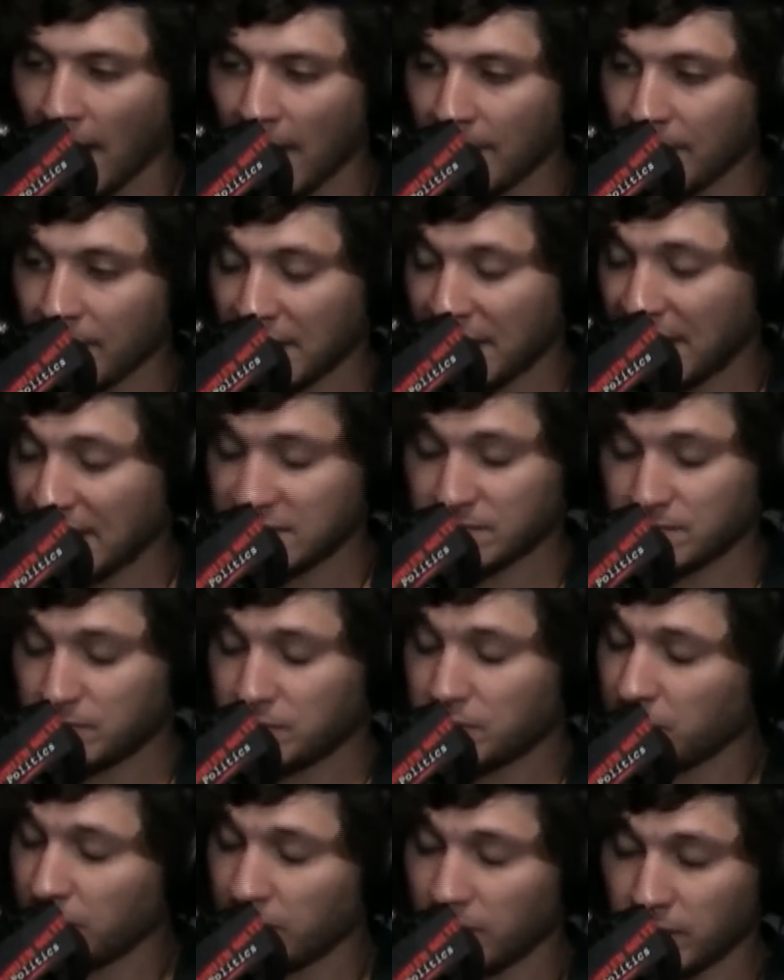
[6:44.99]
He's
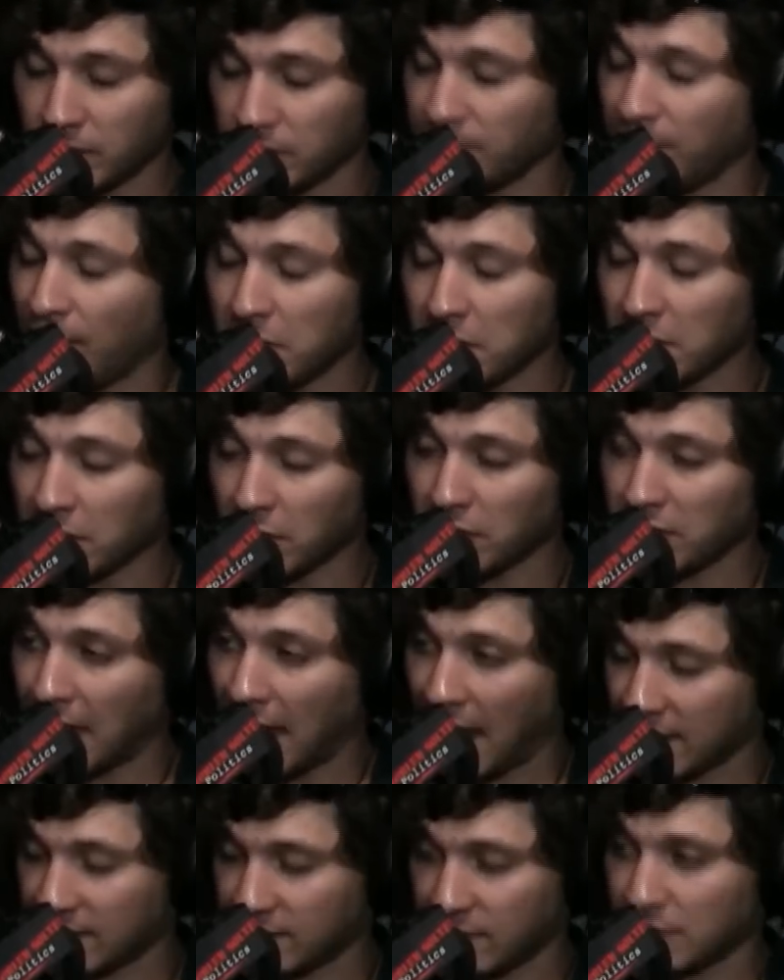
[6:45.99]
very clearly
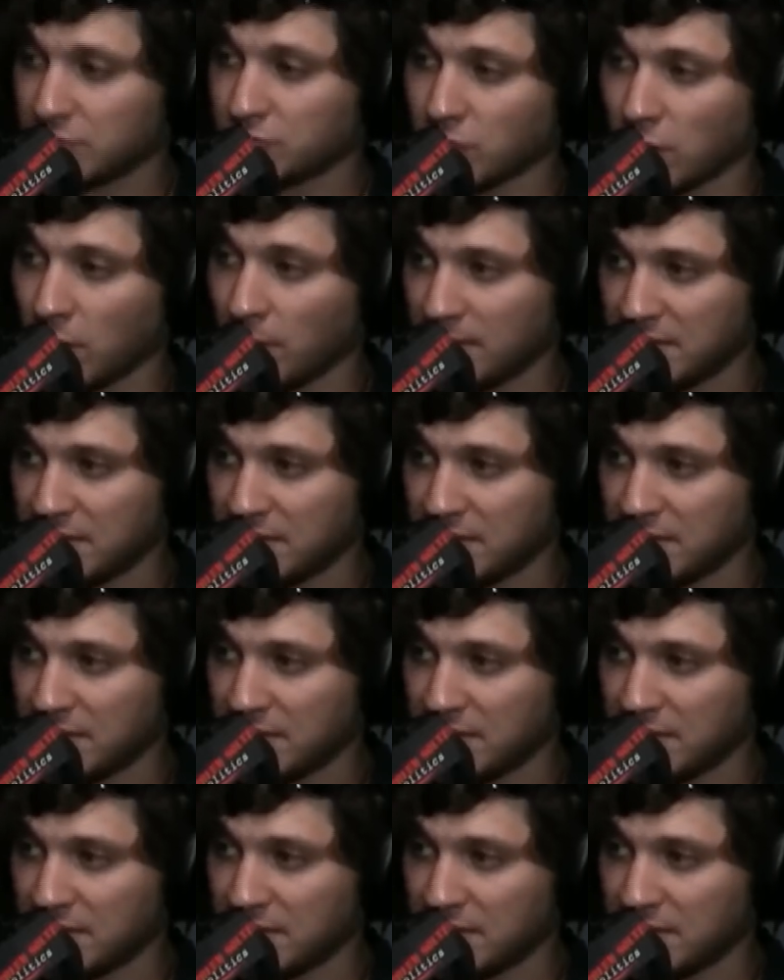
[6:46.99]
anti-Trump.